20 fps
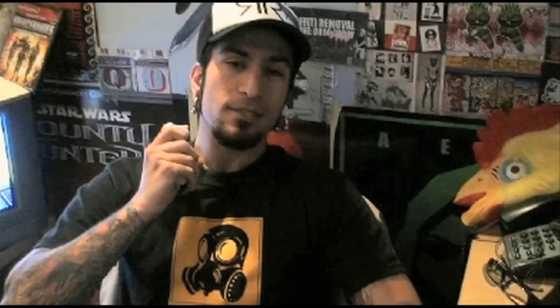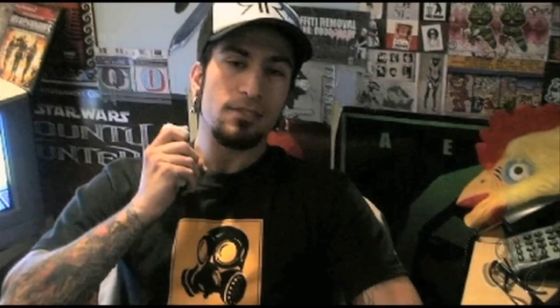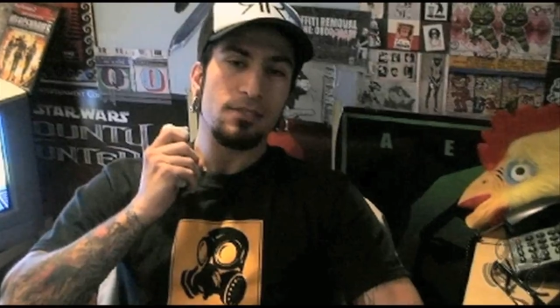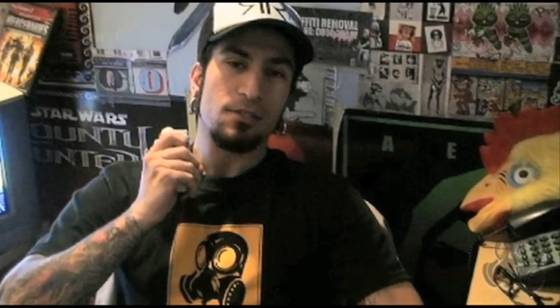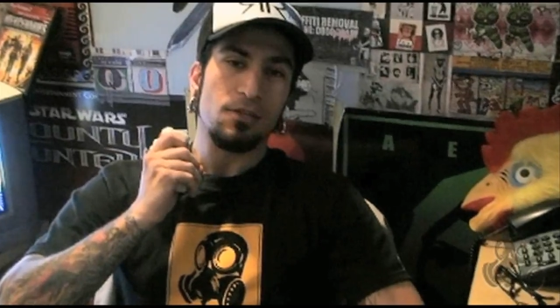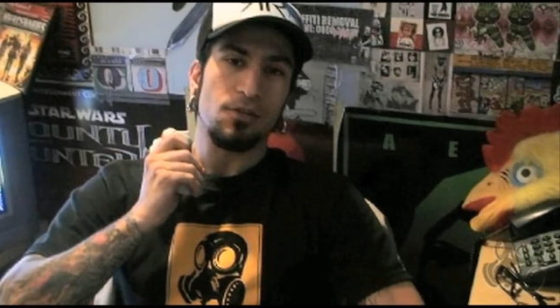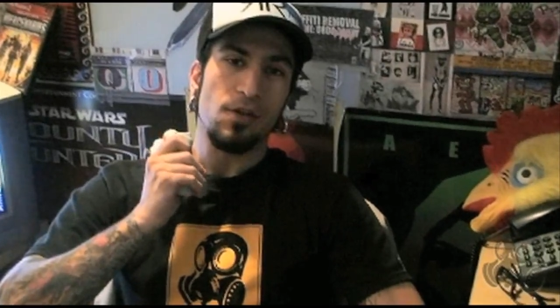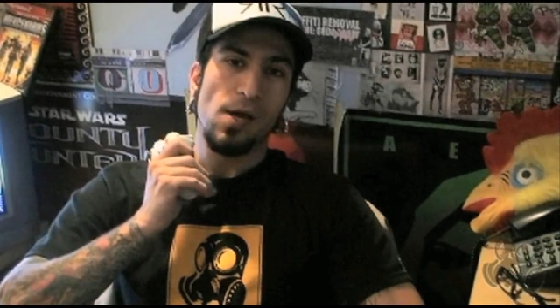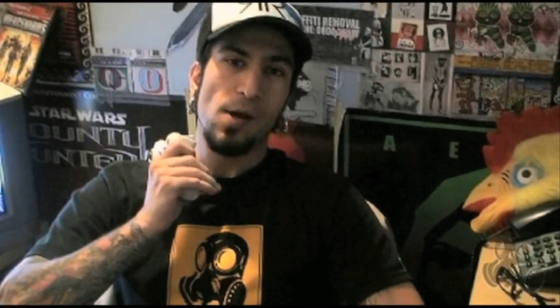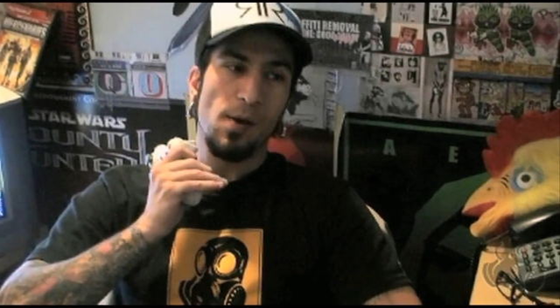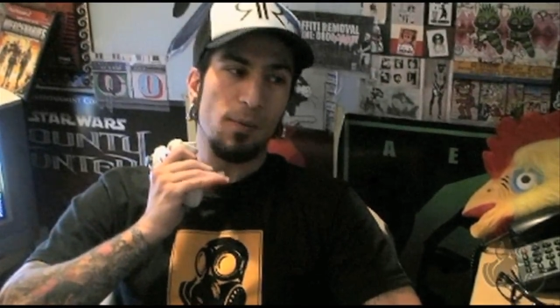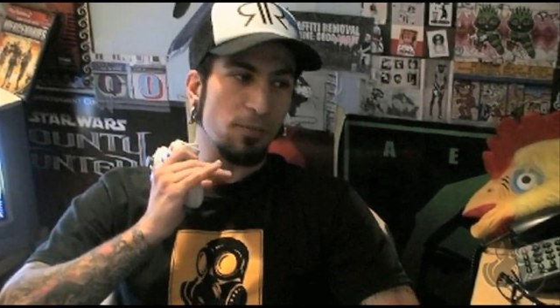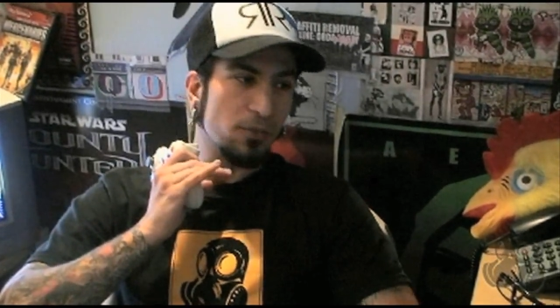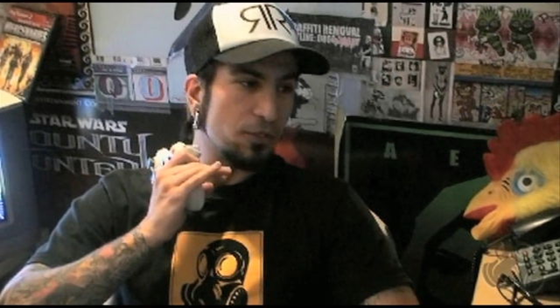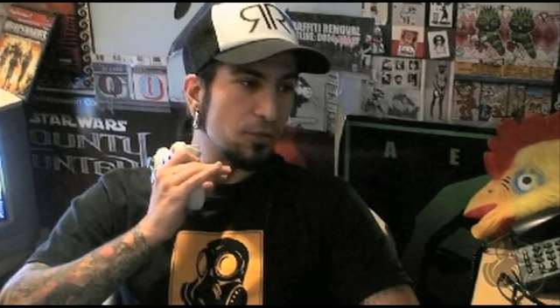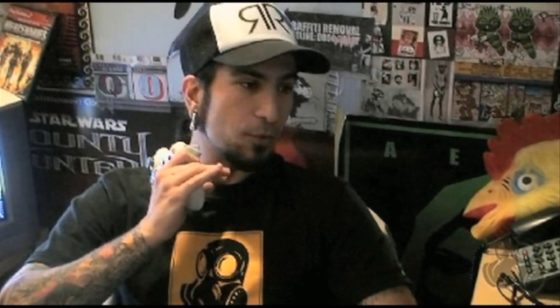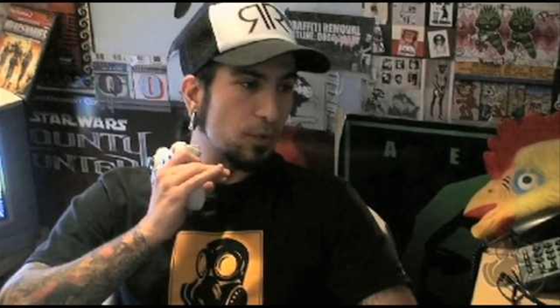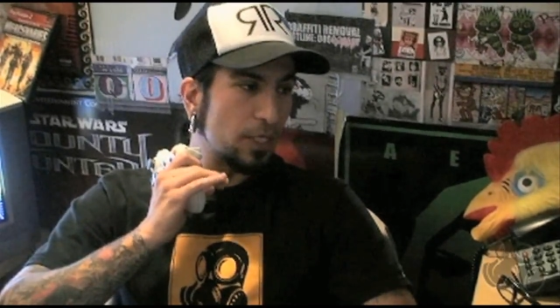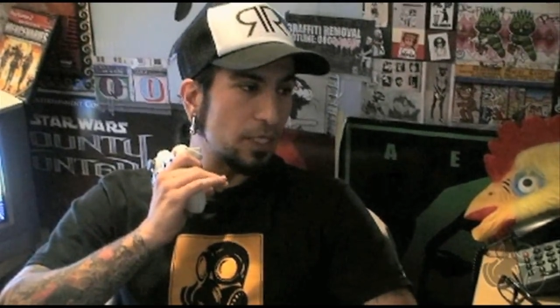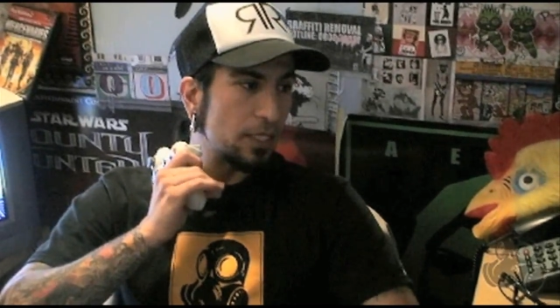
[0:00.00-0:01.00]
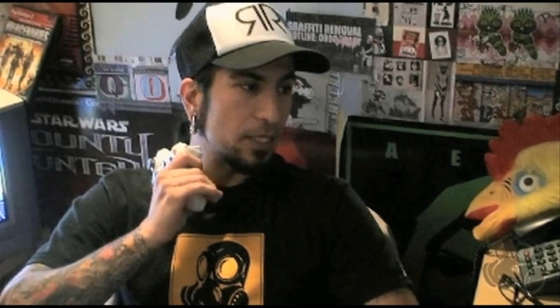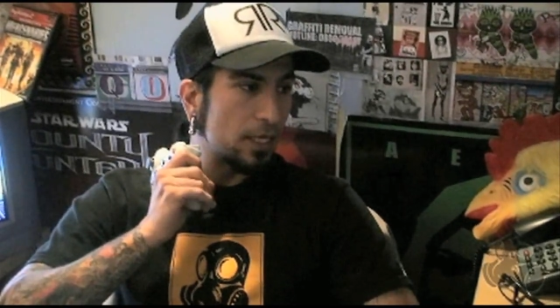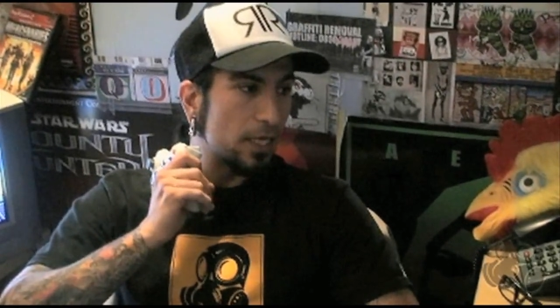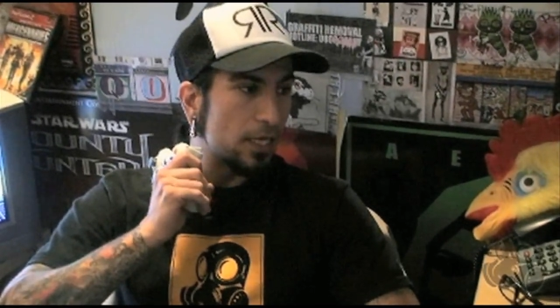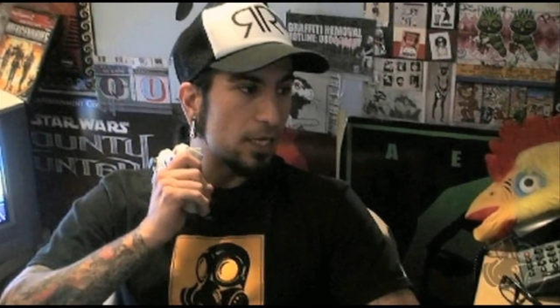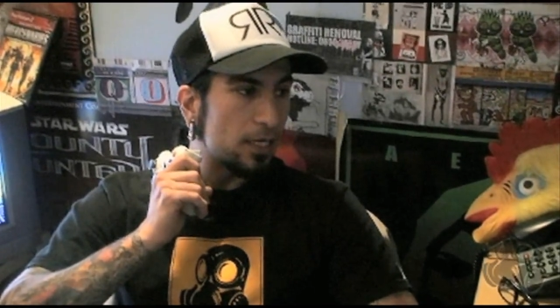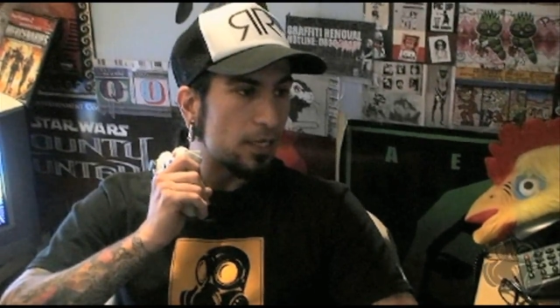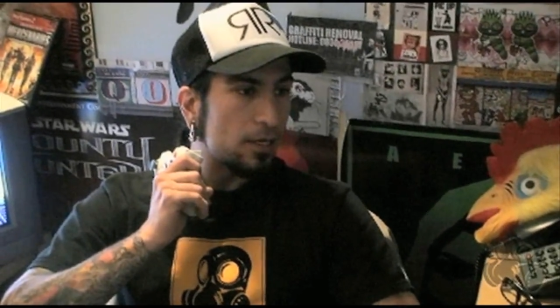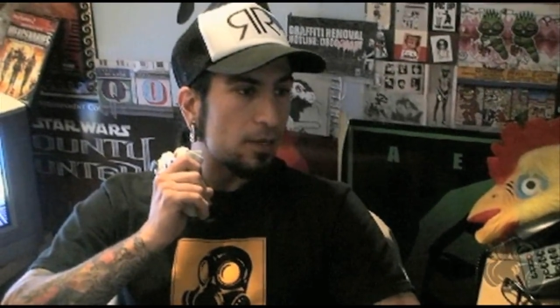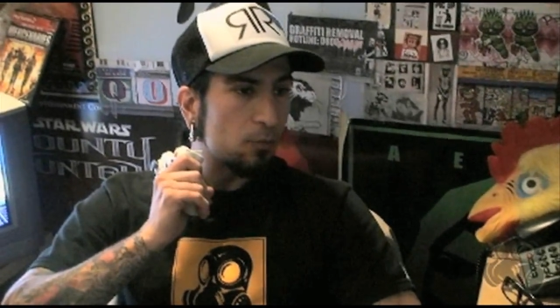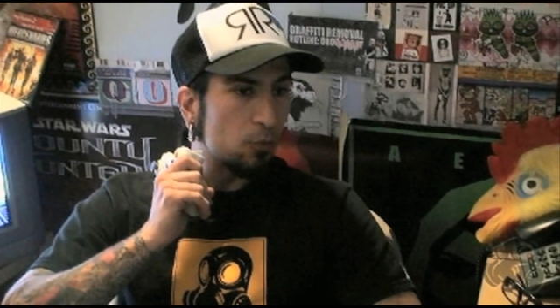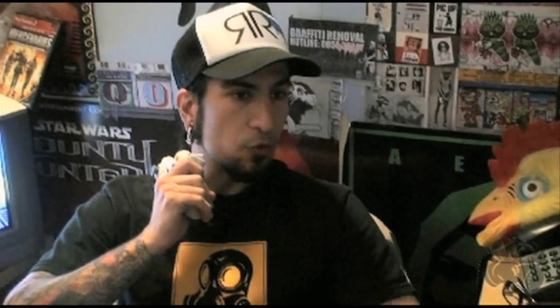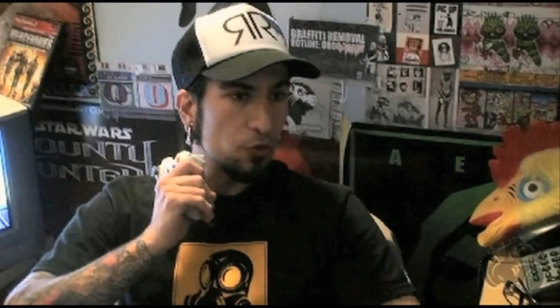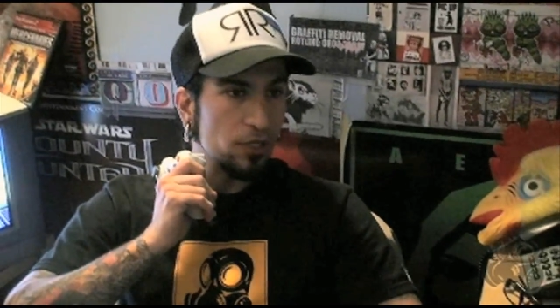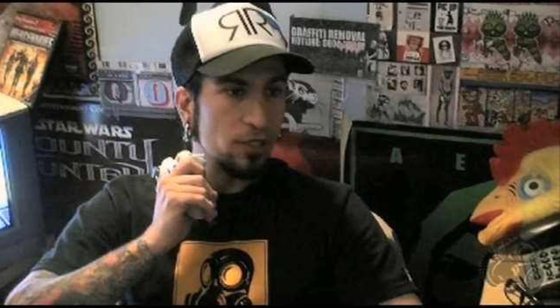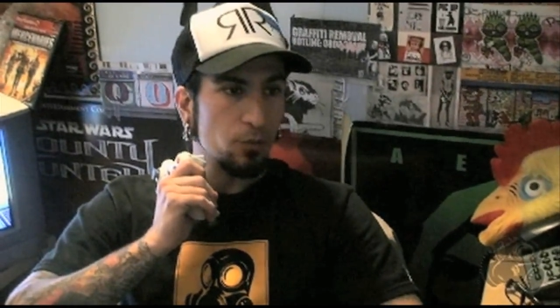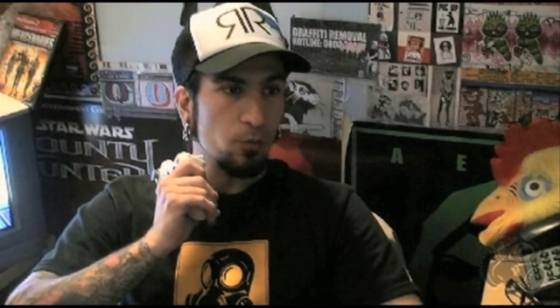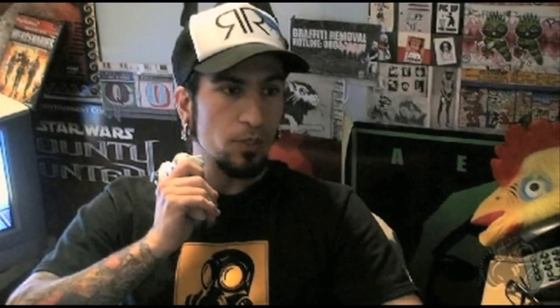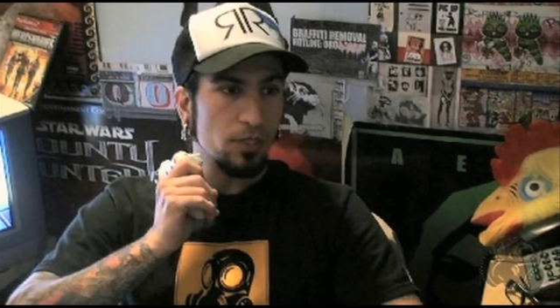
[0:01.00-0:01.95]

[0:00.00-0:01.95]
So now I'm doing working